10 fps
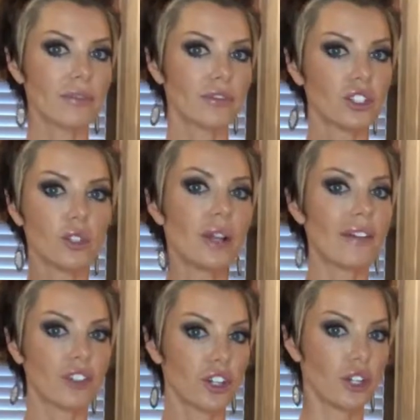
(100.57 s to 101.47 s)
soon after
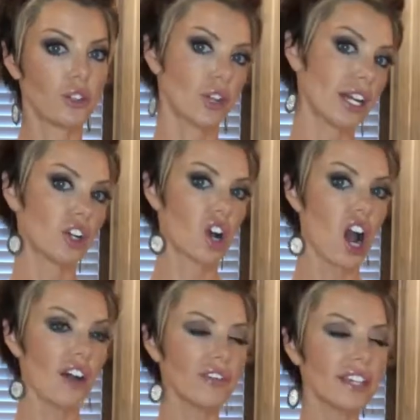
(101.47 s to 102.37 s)
you drink your
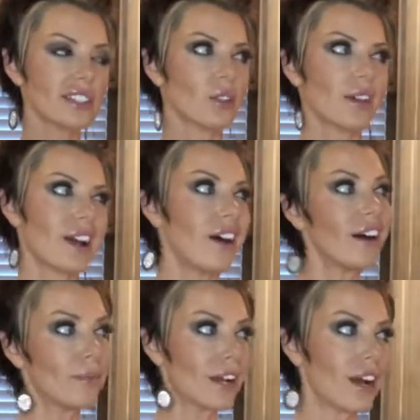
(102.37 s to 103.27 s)
coffee. So like I'll have my
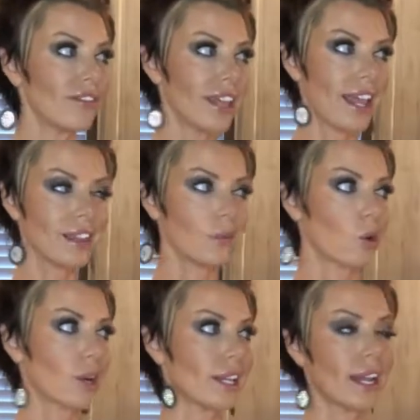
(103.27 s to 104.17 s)
coffee 8 in the
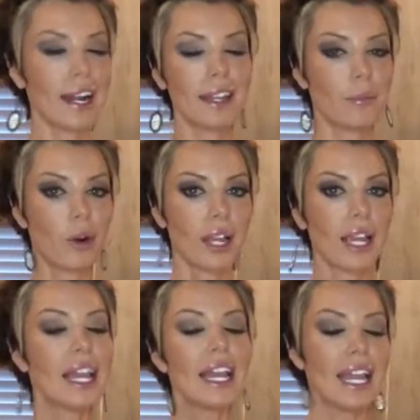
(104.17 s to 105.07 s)
morning, 9 in the morning,
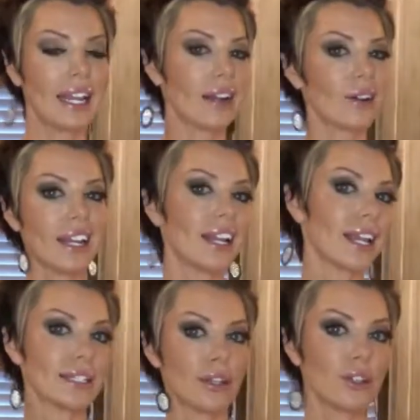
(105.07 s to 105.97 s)
and I don't eat again
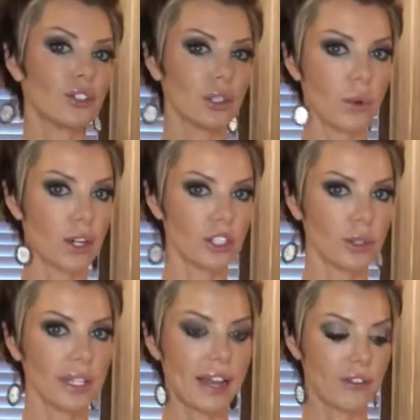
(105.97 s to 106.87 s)
until usually 1 or 2 in the
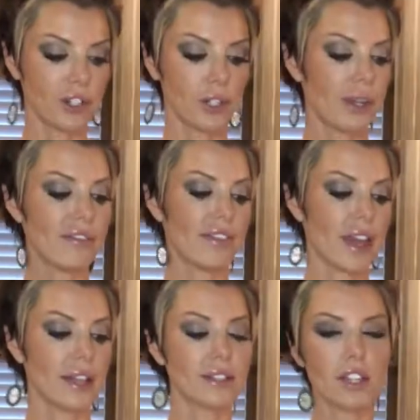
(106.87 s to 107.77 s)
afternoon, if then.
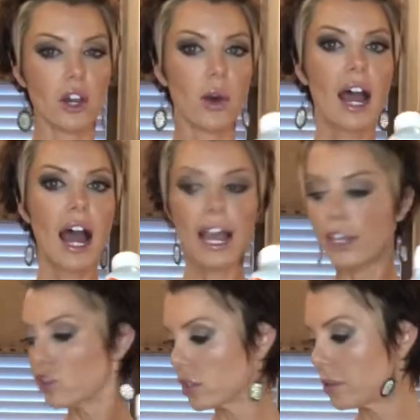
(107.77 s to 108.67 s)
So I
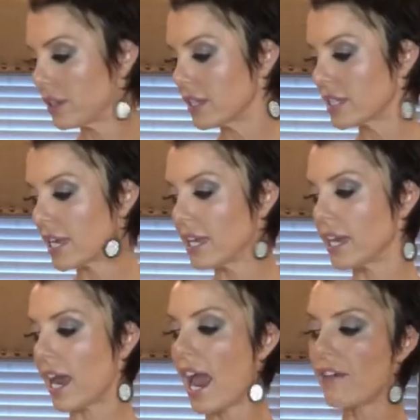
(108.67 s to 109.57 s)
usually put this in. I
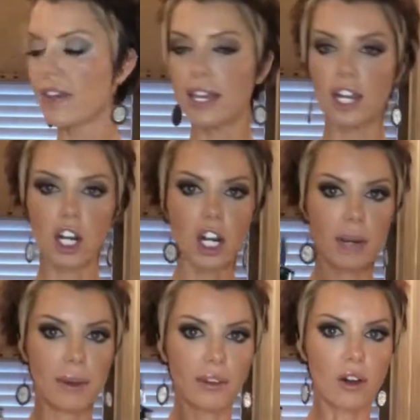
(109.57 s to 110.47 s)
have it here in my
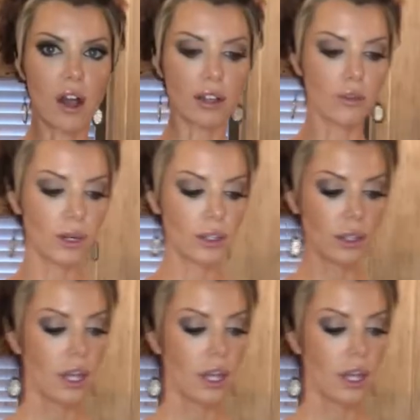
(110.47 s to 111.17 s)
little olive oil